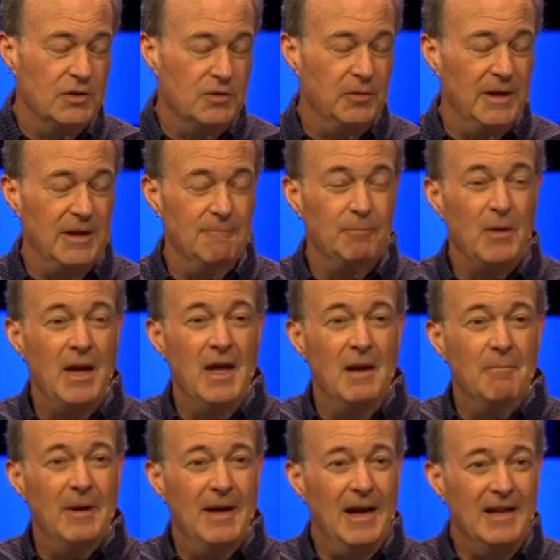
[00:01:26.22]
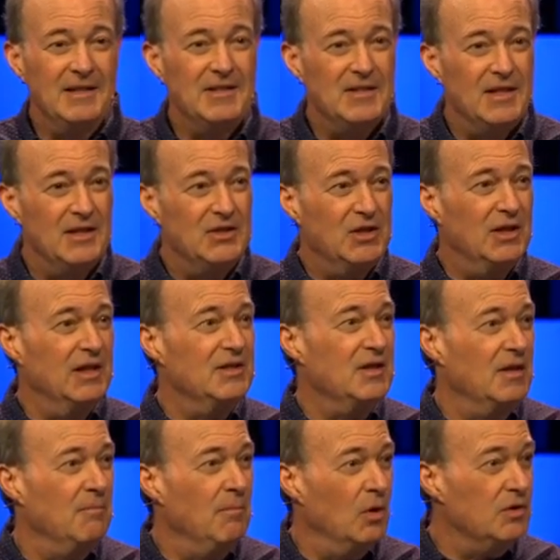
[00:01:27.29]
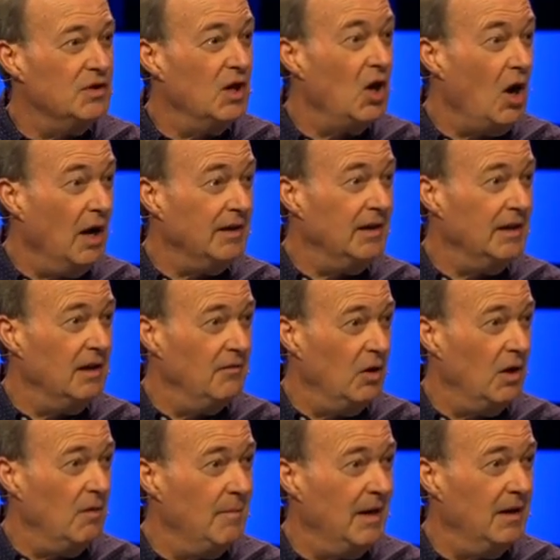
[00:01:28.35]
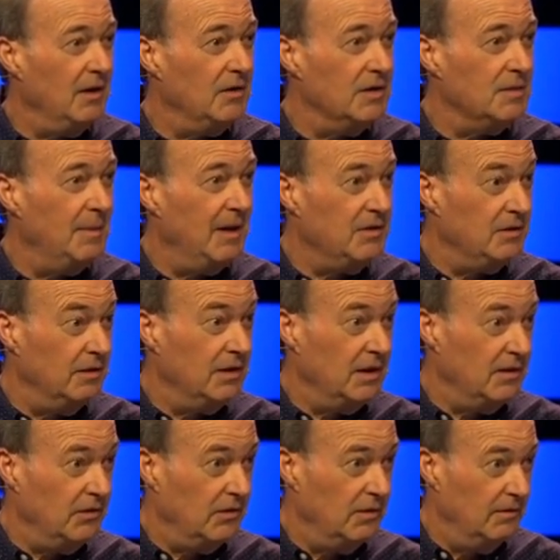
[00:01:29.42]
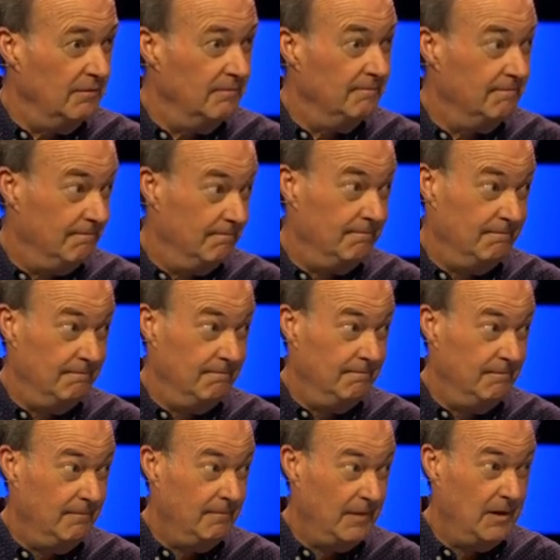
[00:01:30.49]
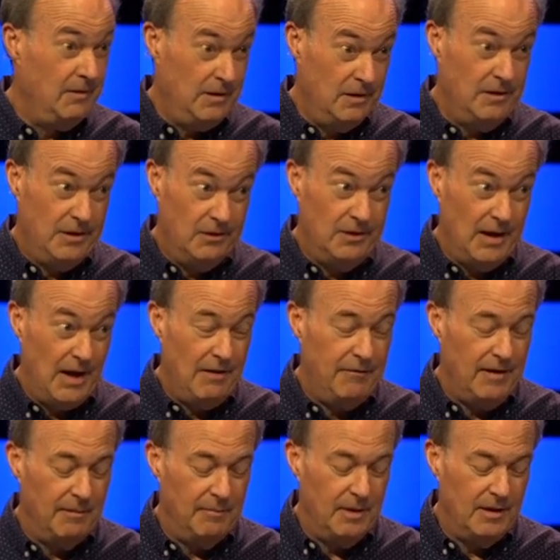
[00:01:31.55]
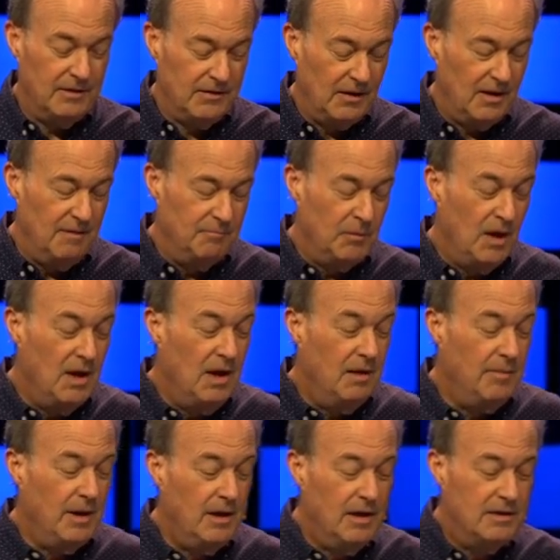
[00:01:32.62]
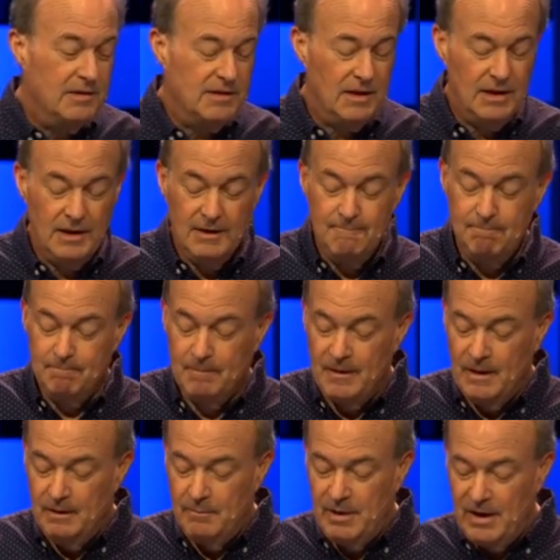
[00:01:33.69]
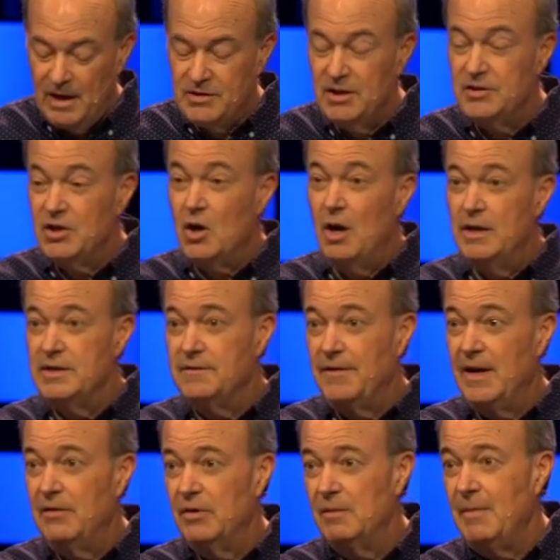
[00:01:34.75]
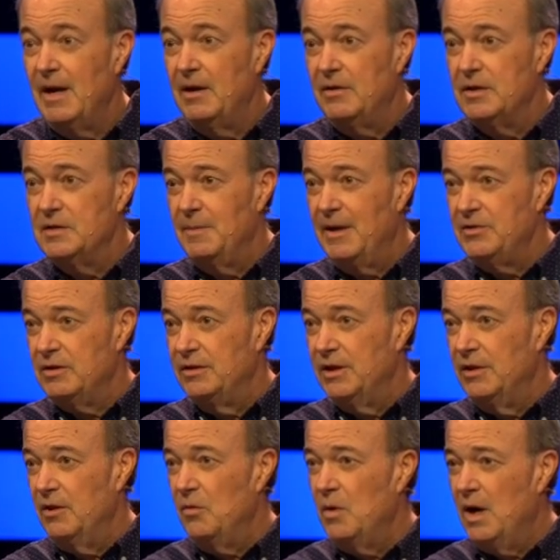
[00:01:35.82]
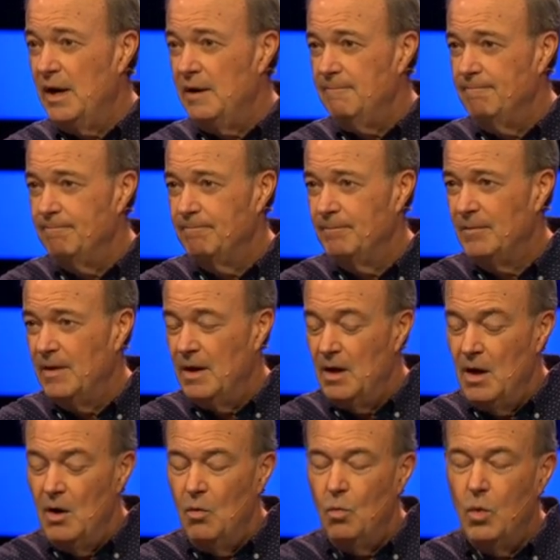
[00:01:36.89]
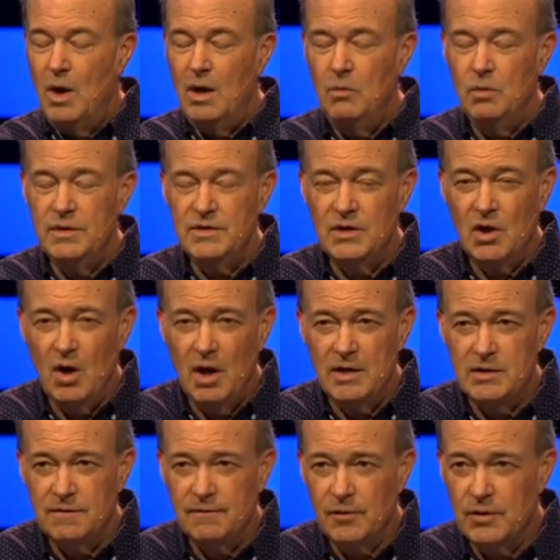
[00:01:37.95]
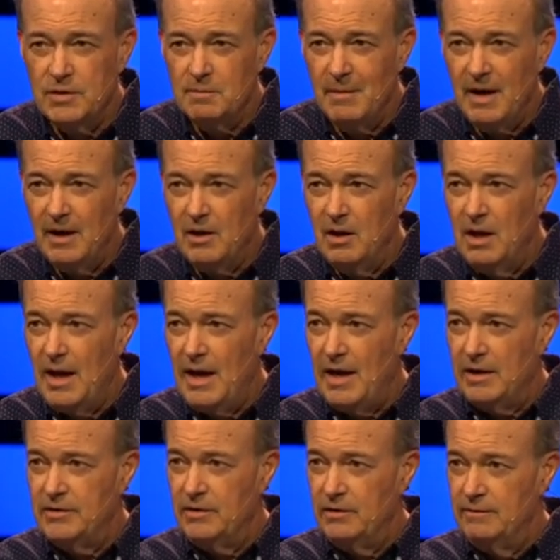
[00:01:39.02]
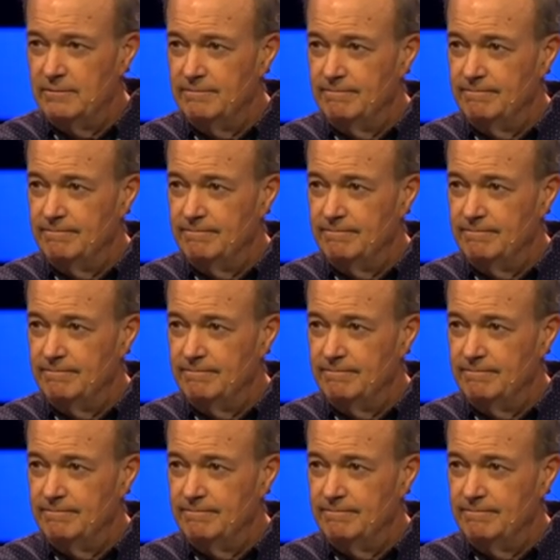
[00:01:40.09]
should tweet, but anesthesia is the most godly of all medical specialties. You know, you're laughing, but actually it's God's favorite medical specialty. You know why? What was God's first medical act?